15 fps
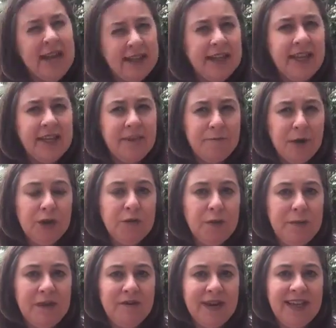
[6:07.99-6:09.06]
your boat will
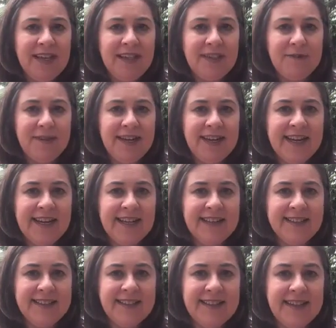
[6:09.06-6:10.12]
be ready in 3
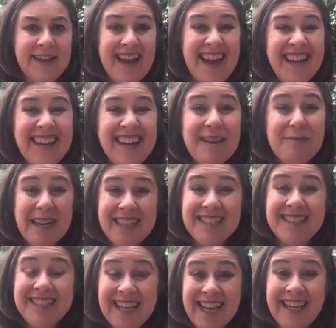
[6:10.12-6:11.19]
days, ended up
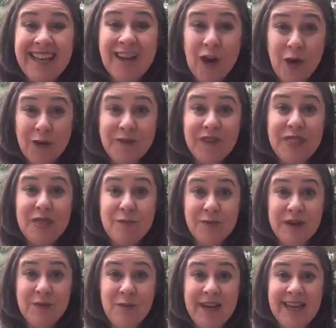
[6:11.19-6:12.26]
actually taking over
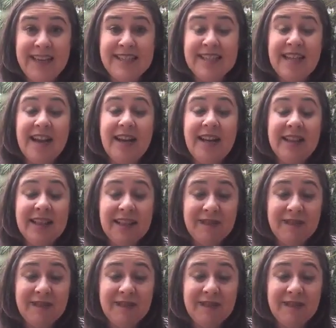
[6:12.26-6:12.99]
3 weeks. And